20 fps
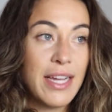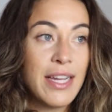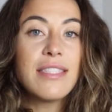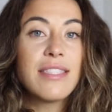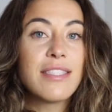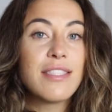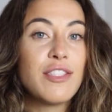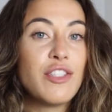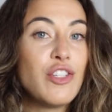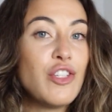
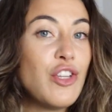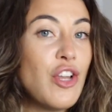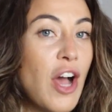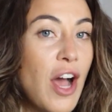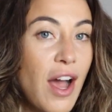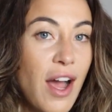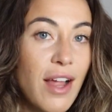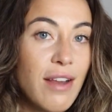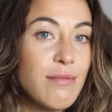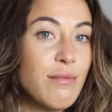That's
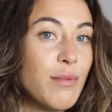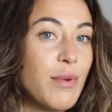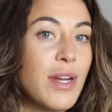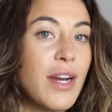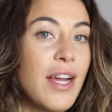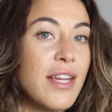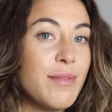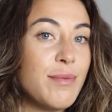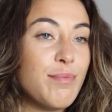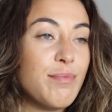not what
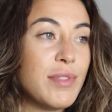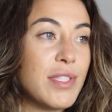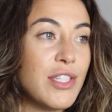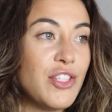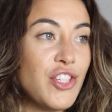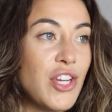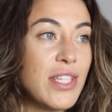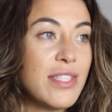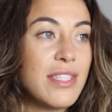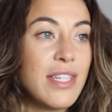I'm
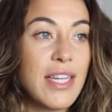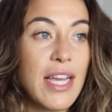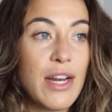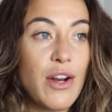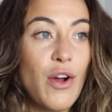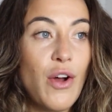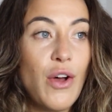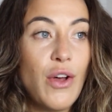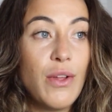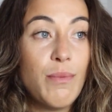suggesting at
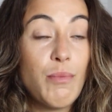all.